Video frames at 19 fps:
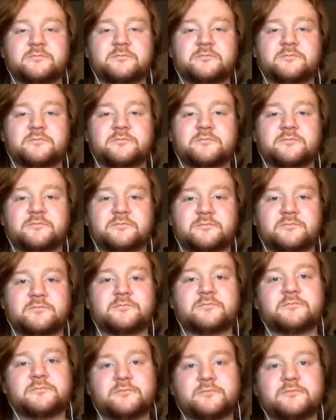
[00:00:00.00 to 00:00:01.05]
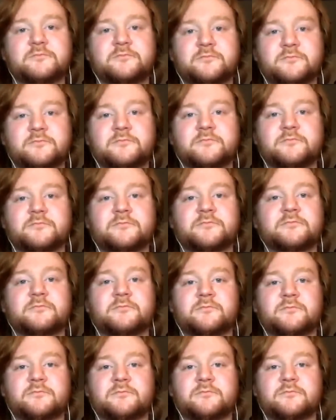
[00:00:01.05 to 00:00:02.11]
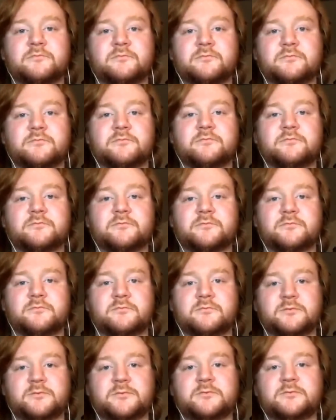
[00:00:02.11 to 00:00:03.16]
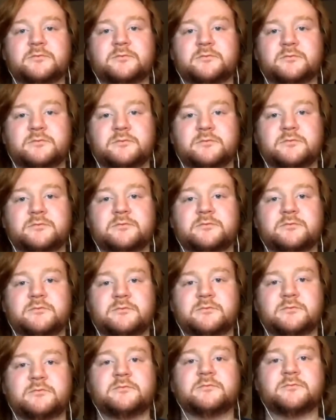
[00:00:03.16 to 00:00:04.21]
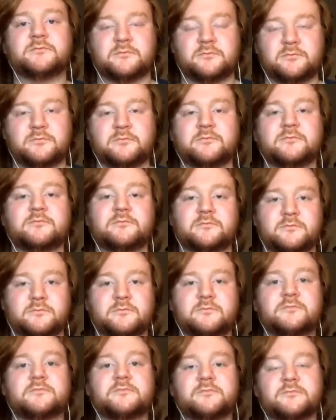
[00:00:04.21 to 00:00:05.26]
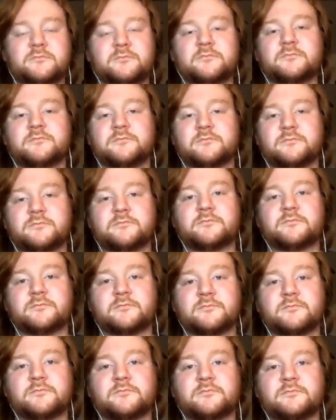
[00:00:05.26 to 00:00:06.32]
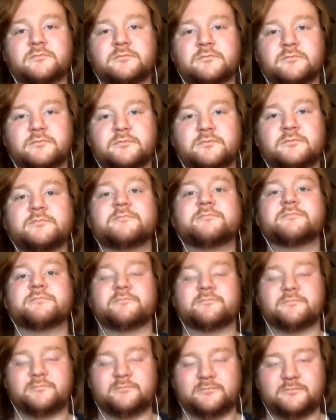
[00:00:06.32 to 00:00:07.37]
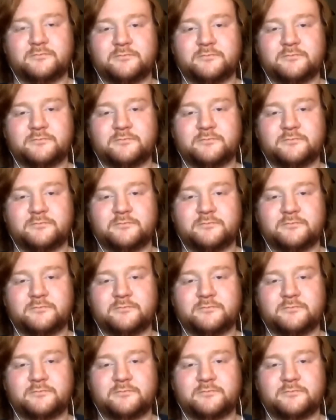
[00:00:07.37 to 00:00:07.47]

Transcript: The person shown says nothing.